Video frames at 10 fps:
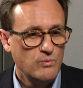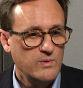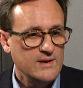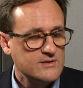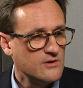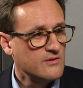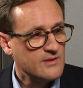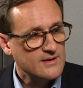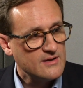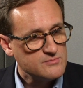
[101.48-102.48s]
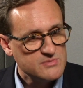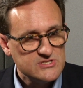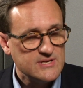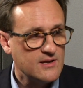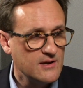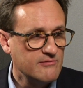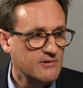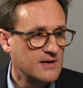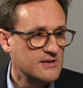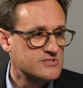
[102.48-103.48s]
We don't think that's particularly
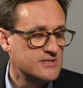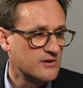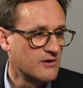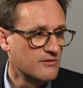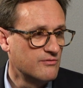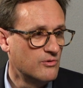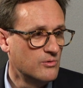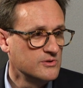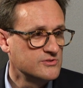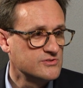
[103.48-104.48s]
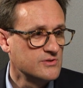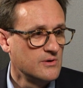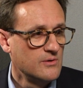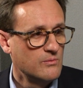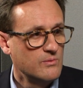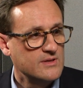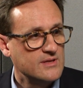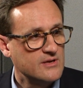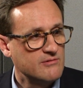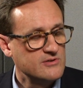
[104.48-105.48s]
realistic going forwards. We
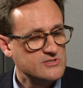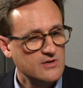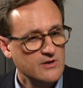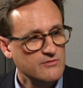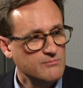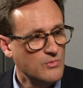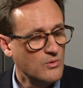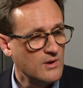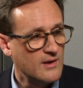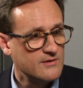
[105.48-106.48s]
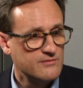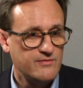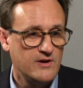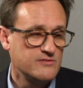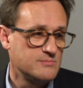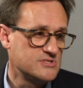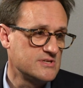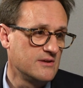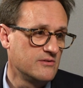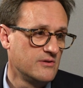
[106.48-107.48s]
think a return of more like
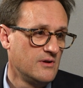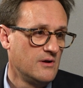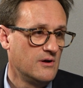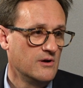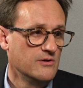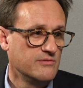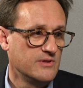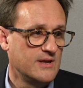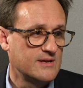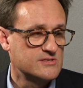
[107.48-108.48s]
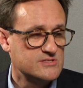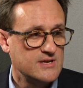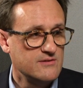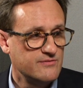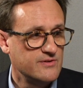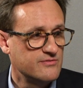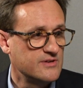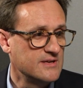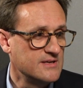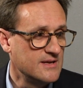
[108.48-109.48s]
5% over the next 10,
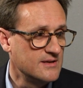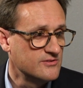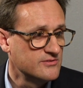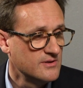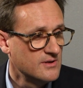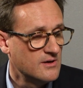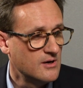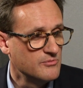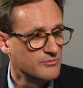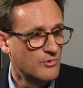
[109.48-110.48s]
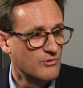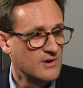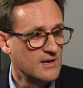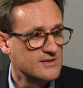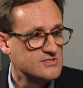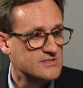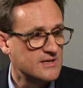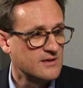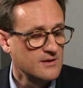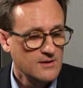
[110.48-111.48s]
15 years is more
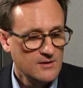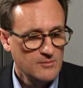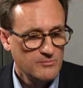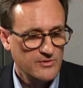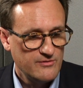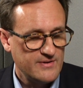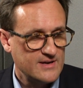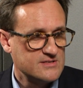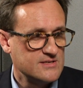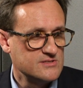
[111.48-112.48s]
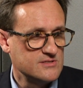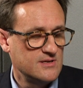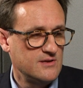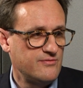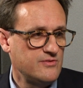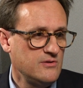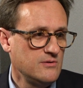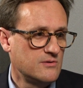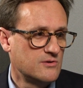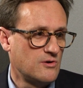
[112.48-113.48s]
realistic. But the fact is, if
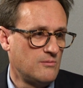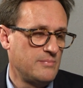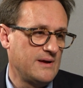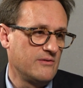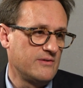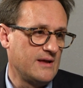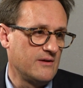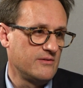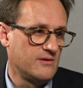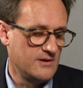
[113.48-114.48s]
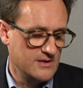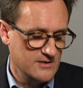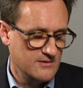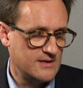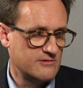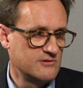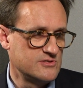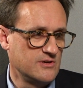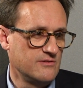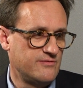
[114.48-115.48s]
you compound out, i.e. you get a
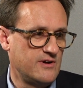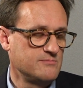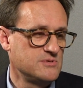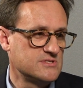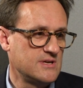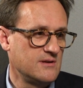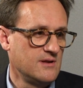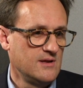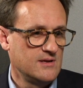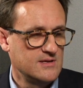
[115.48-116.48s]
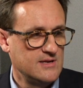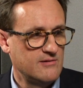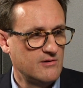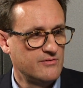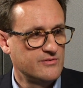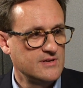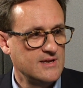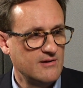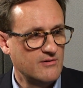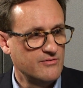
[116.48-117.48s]
return of 5% year after
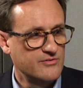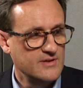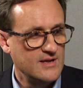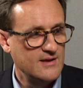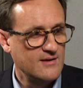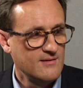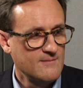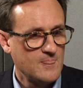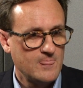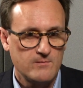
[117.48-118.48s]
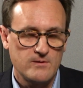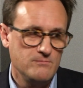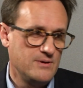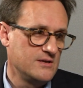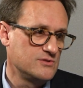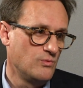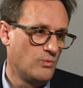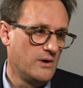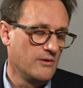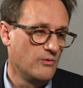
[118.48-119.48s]
year after year, compared to
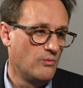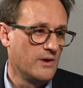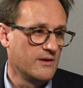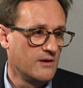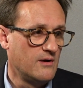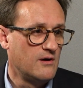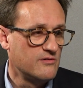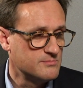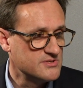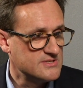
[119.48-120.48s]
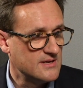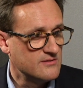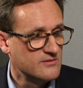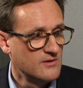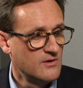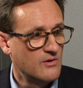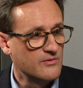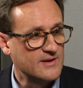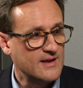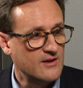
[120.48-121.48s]
1 or 1.5%
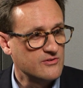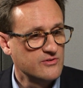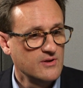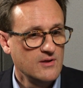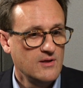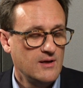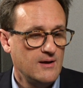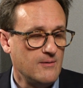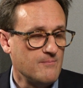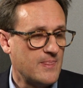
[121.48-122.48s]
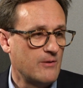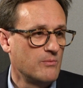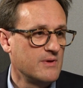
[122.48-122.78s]
on cash, that will